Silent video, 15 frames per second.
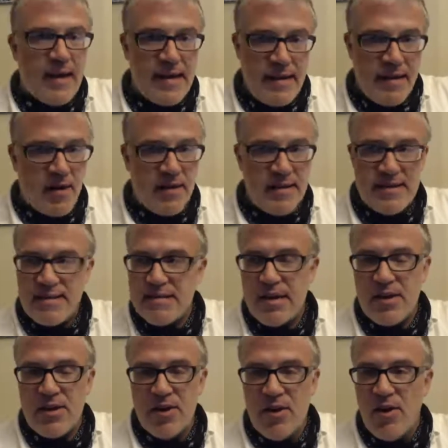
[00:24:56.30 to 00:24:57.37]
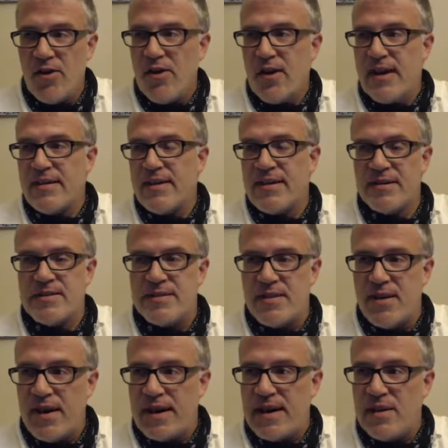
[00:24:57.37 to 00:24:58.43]
get on the stick, y'all. I think that's
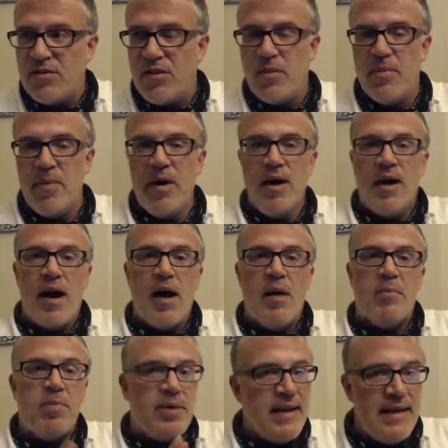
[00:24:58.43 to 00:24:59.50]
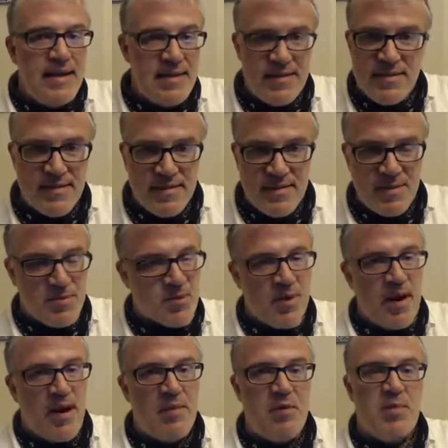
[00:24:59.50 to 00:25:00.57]
a hockey term. Please
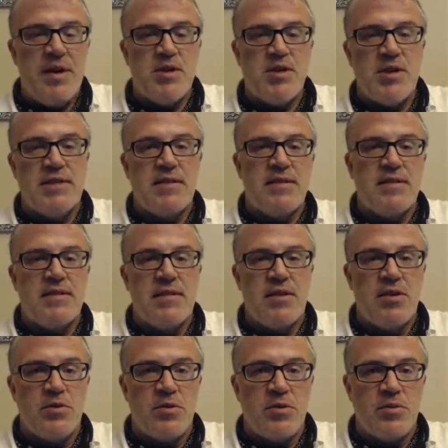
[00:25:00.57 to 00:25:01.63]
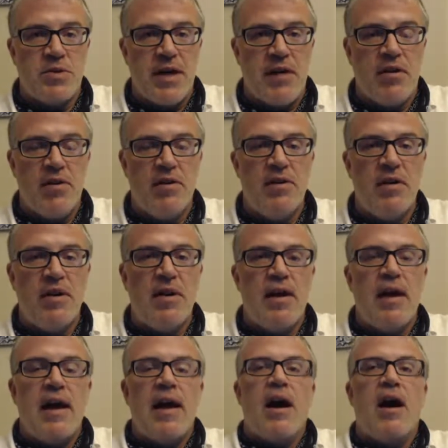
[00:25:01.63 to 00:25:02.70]
subscribe to the PJTC YouTube channel.
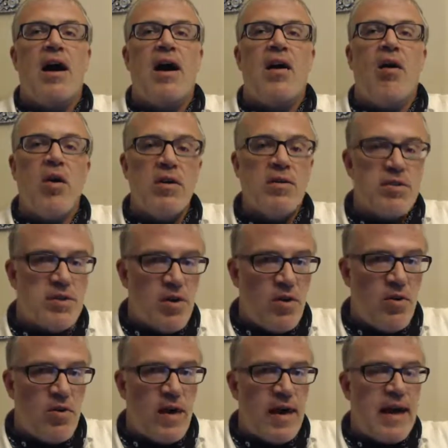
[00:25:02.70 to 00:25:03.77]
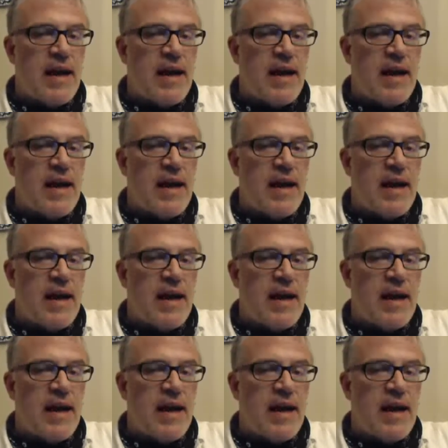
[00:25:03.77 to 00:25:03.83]
Also, I